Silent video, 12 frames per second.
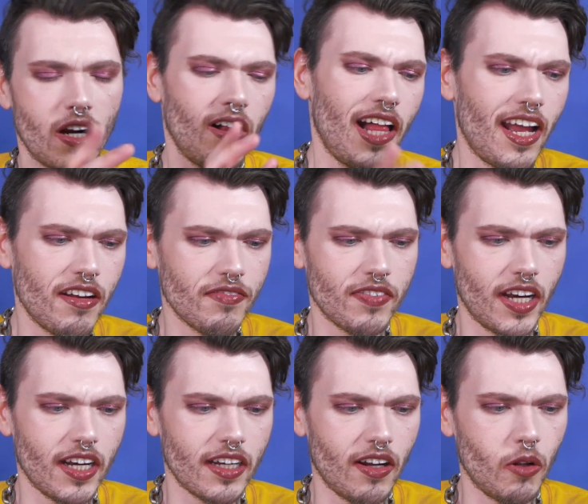
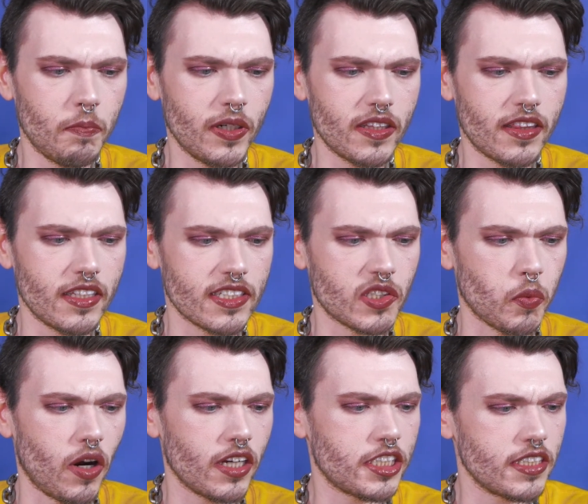I'll put the
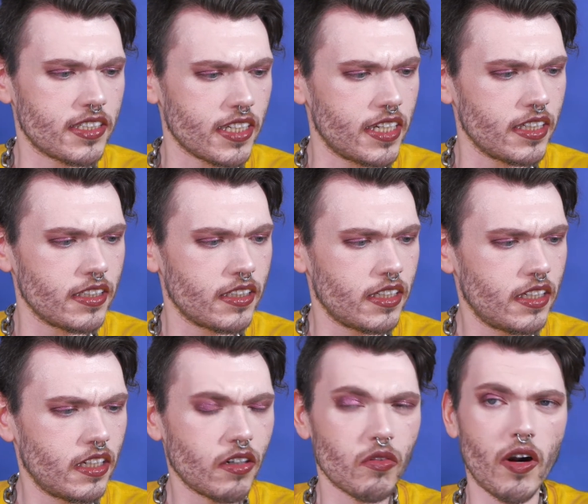swatches in
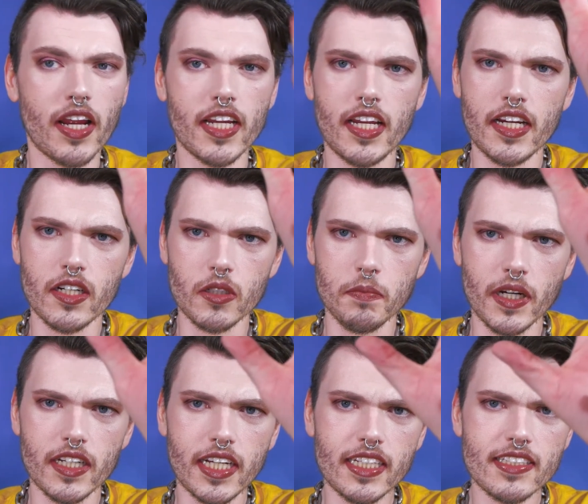right here,
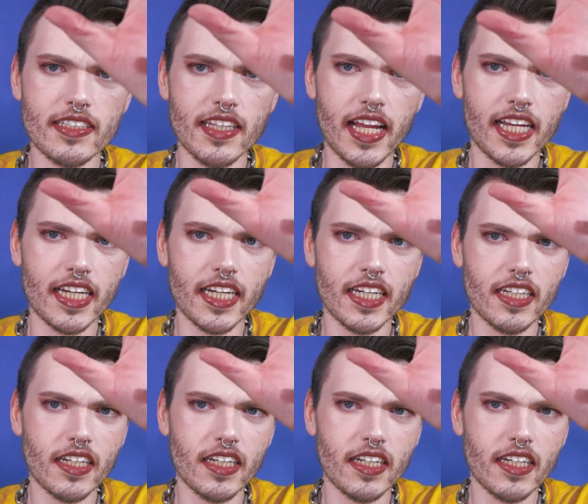but it's like,